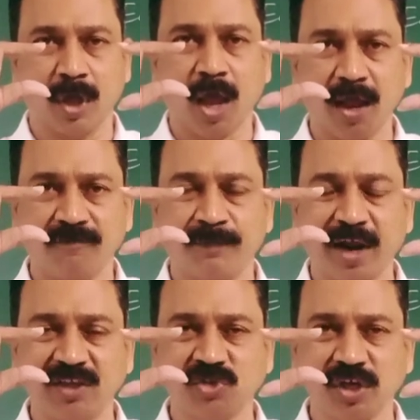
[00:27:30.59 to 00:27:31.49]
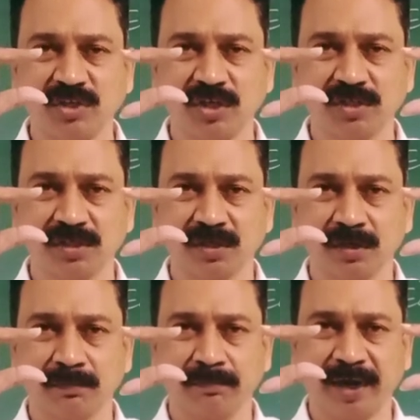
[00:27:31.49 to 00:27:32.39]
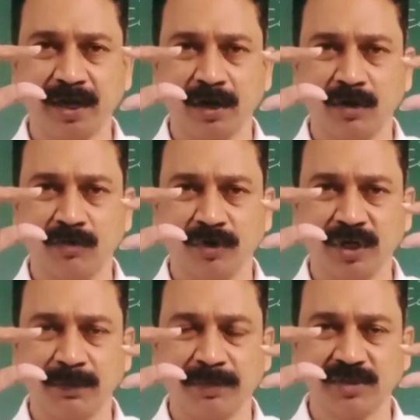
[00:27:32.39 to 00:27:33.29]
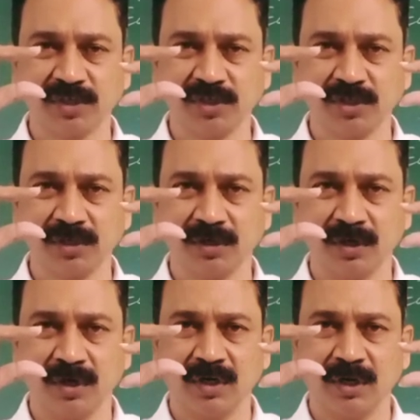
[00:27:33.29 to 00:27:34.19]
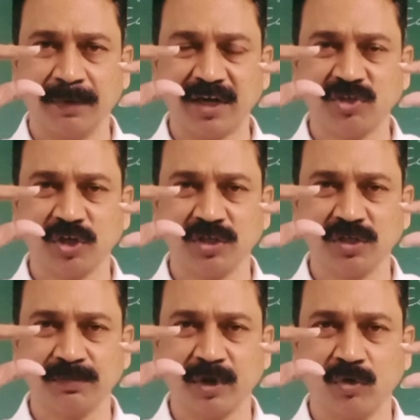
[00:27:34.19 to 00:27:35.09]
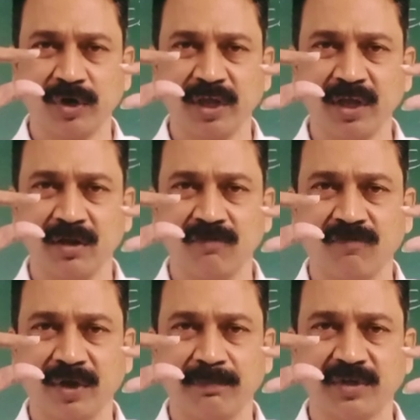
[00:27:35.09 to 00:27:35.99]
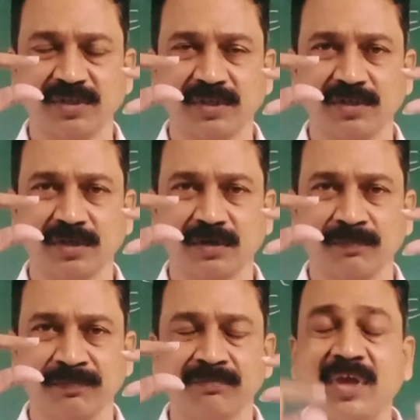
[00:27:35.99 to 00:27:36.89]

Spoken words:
If price changes by 20%, demand changes by only 5%.